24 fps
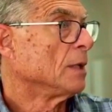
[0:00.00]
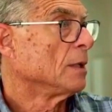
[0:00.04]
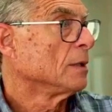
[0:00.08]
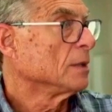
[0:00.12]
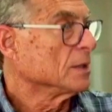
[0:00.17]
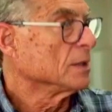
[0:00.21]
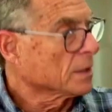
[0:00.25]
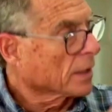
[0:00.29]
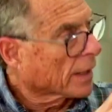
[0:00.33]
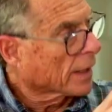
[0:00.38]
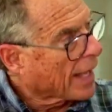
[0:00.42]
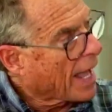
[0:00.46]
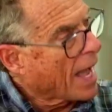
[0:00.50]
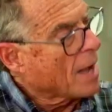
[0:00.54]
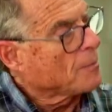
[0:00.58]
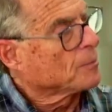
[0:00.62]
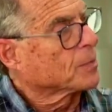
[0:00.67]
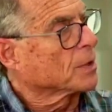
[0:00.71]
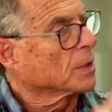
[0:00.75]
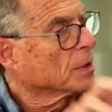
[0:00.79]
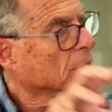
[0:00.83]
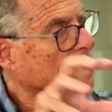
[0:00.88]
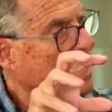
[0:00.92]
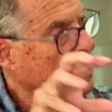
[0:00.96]
the
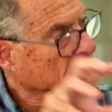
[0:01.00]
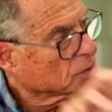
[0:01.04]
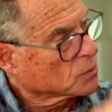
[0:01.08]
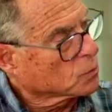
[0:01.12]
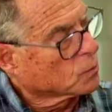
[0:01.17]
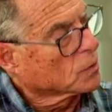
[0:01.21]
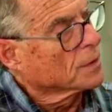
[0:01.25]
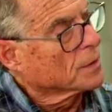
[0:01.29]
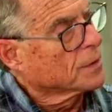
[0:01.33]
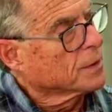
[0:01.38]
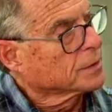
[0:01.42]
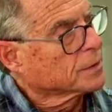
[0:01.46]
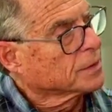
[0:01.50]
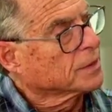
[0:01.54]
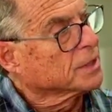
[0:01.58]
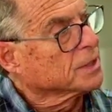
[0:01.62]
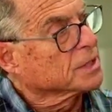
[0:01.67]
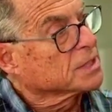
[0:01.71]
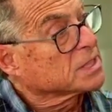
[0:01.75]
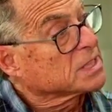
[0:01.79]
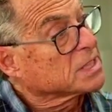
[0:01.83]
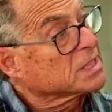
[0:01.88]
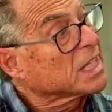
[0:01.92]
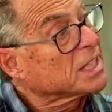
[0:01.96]
capital. That's where the
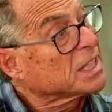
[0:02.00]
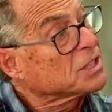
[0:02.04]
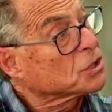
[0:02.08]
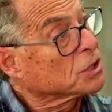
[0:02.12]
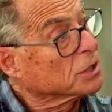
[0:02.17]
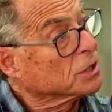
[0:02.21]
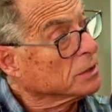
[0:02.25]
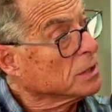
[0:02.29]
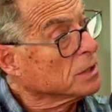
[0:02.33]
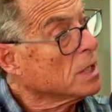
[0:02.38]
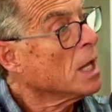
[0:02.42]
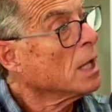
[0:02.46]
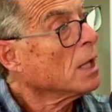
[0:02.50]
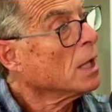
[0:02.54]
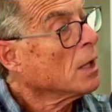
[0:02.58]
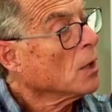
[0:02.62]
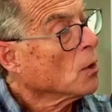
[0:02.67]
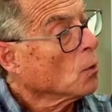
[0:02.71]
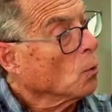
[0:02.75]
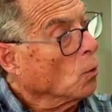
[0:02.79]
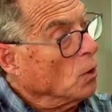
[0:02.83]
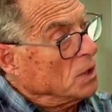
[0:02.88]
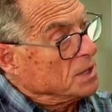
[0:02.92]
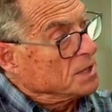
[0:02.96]
decision
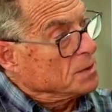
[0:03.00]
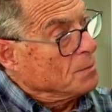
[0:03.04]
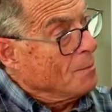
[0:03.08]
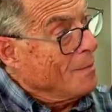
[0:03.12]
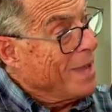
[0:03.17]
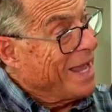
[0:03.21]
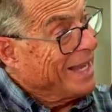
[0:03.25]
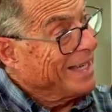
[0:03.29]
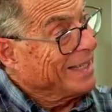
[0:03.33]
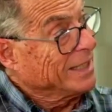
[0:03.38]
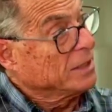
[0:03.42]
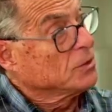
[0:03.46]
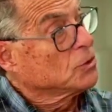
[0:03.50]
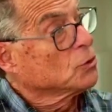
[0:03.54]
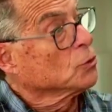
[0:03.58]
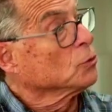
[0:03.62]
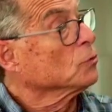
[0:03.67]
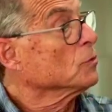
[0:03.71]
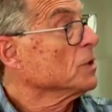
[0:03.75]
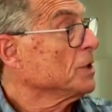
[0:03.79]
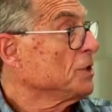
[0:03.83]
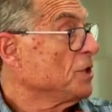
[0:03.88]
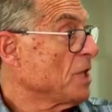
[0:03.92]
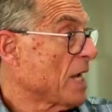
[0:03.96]
was made to
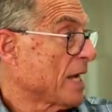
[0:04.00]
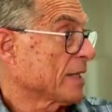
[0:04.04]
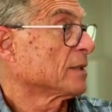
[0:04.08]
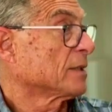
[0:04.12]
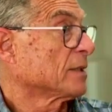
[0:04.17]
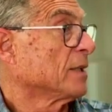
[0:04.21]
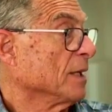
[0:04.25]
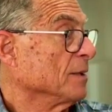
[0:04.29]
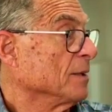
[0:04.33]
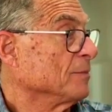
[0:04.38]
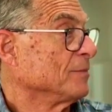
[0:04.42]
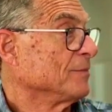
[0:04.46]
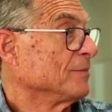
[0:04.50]
reject him.